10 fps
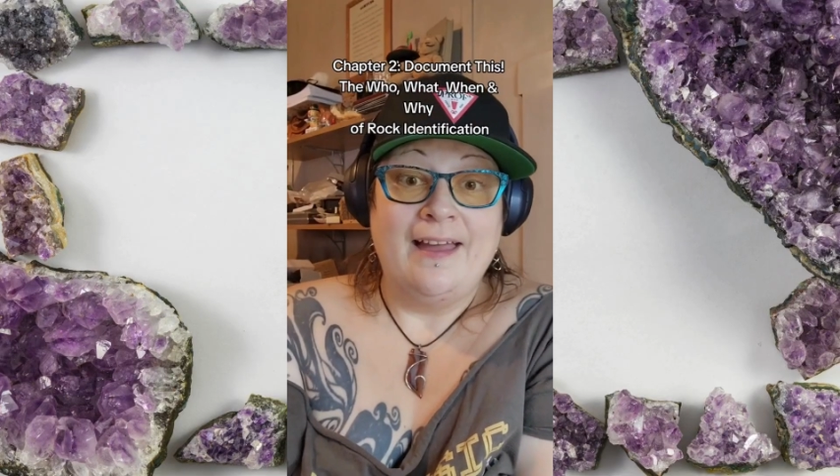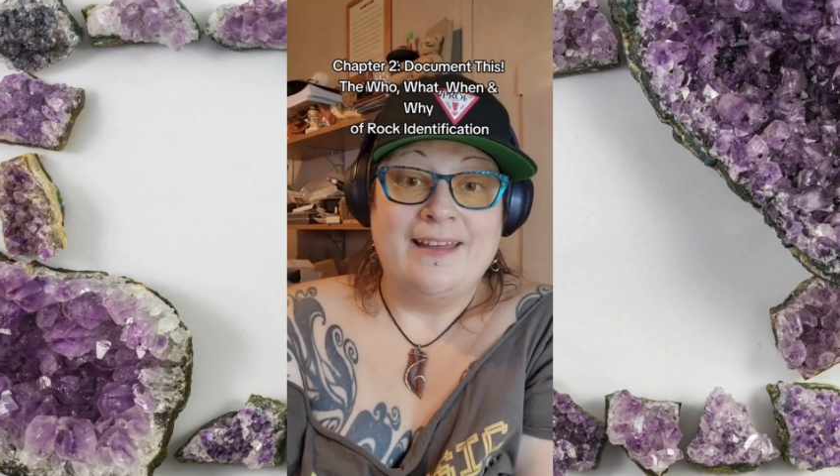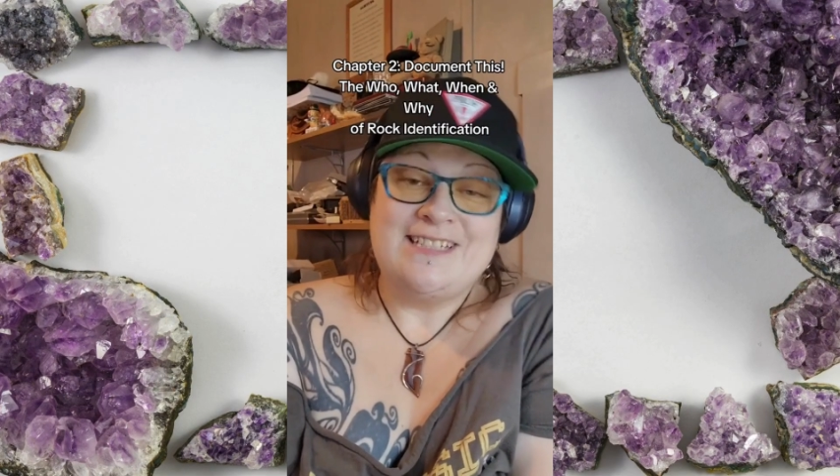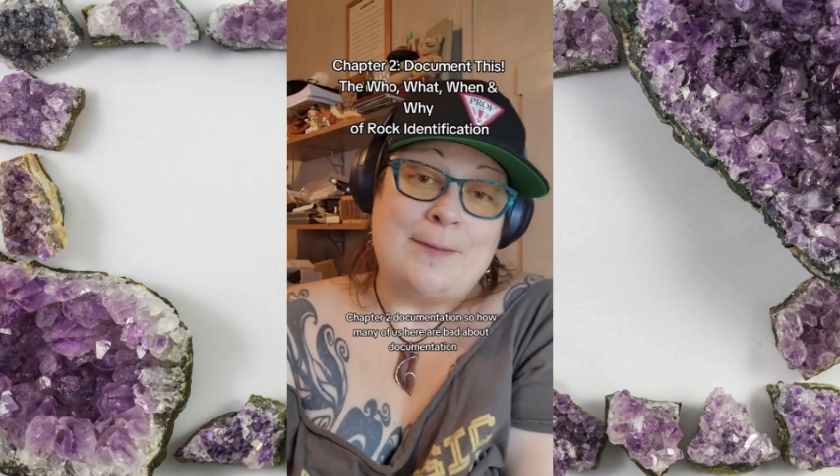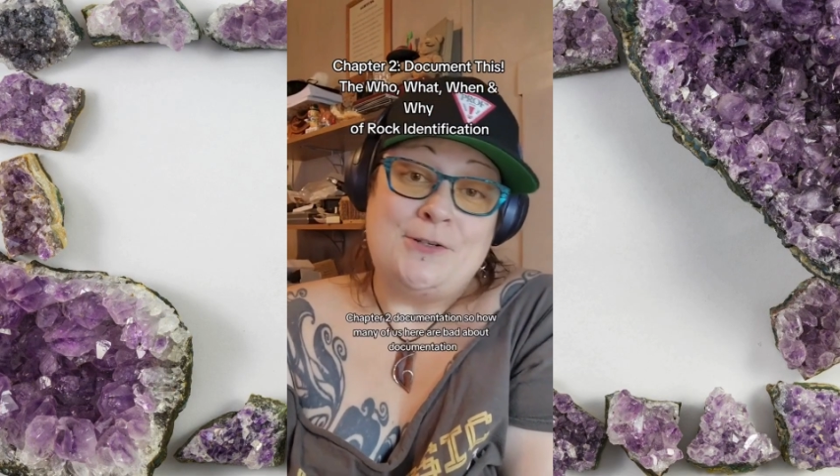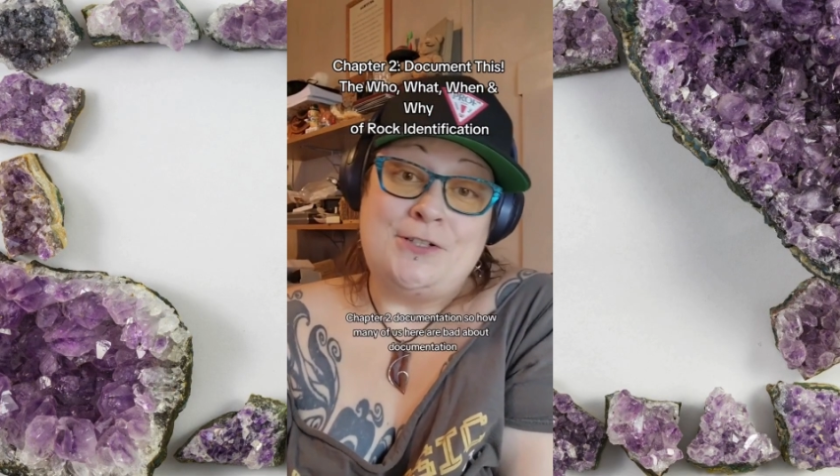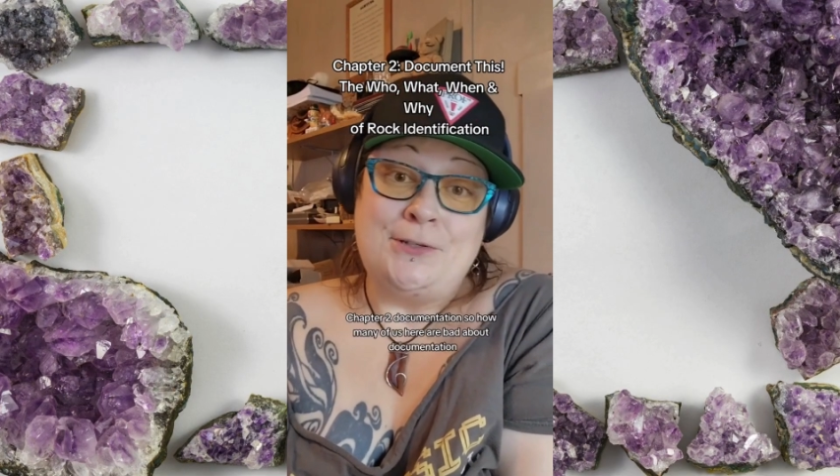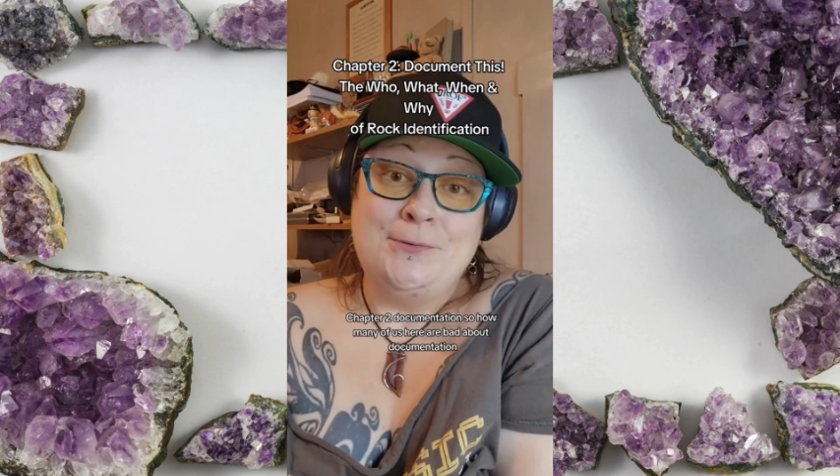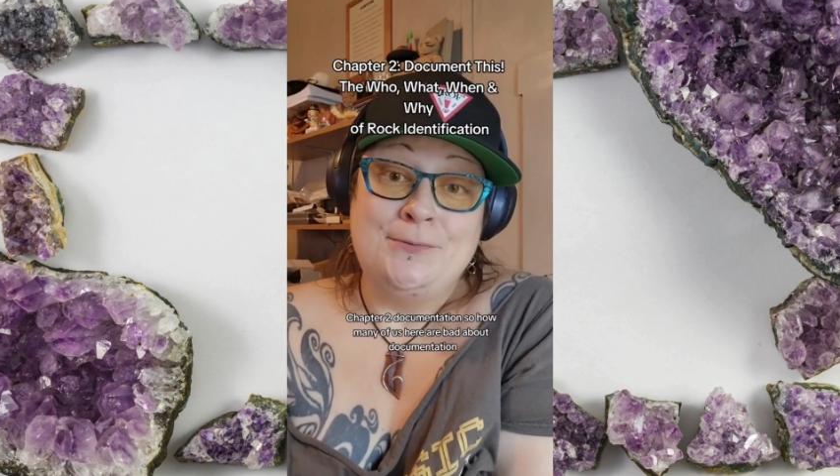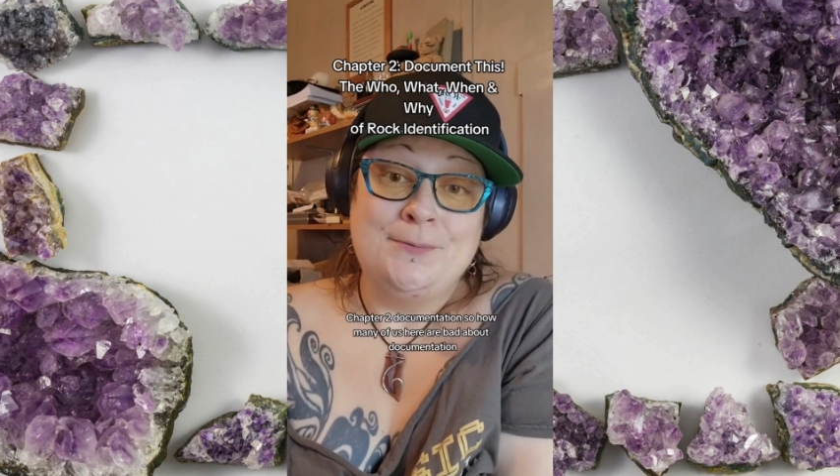Chapter 2,